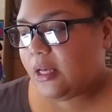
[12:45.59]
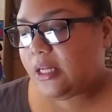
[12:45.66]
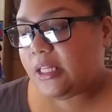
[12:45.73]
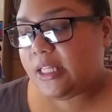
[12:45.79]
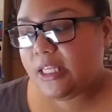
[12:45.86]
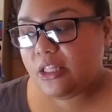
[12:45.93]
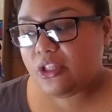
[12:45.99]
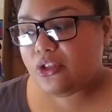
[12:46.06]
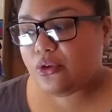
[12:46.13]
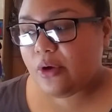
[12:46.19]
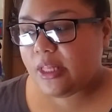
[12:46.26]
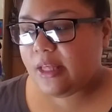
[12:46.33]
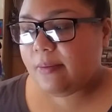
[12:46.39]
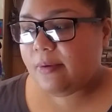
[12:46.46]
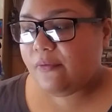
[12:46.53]
Clean the
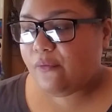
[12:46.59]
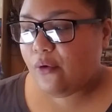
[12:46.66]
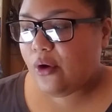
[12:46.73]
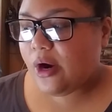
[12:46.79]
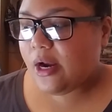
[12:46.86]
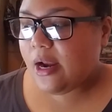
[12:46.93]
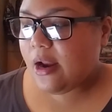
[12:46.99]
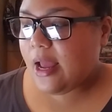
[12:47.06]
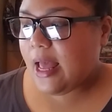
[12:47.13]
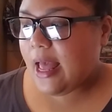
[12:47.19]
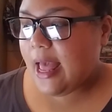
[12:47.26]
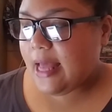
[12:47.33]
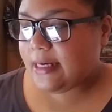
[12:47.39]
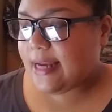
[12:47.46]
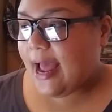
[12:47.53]
toilet before
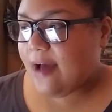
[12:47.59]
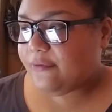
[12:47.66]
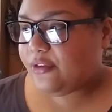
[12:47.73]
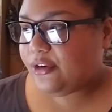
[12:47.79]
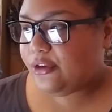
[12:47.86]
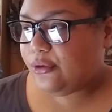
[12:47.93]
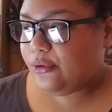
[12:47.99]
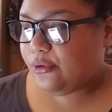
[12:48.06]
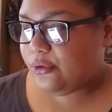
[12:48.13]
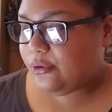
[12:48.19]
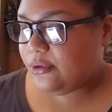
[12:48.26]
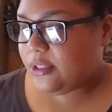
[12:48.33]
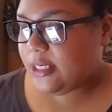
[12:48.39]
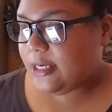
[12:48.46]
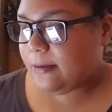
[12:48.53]
and after you
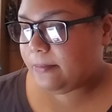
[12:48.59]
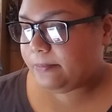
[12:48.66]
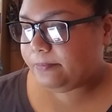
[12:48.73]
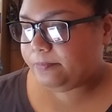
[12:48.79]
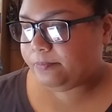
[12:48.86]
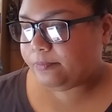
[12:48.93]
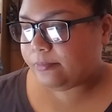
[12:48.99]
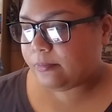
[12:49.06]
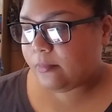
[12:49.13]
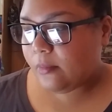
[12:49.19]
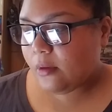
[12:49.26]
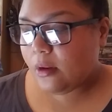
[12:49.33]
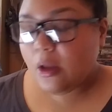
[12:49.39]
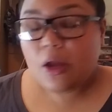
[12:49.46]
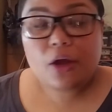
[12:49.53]
use it.
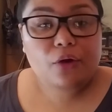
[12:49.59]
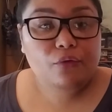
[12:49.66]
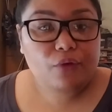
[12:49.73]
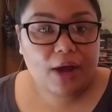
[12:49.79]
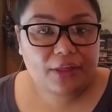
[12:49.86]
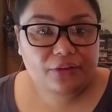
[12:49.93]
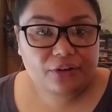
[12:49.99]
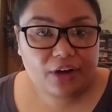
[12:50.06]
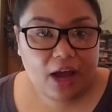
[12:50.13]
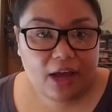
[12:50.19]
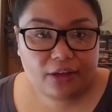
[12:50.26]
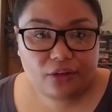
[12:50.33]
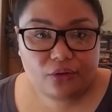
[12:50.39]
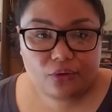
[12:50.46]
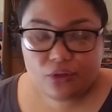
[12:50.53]
Rather
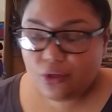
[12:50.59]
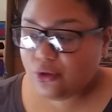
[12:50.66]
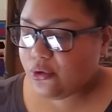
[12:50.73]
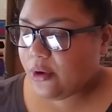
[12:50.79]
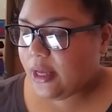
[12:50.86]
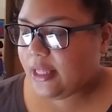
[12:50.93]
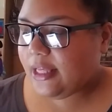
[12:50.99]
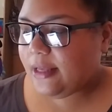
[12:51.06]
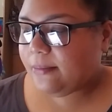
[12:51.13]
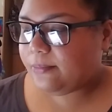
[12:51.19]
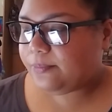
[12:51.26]
not use the toilet.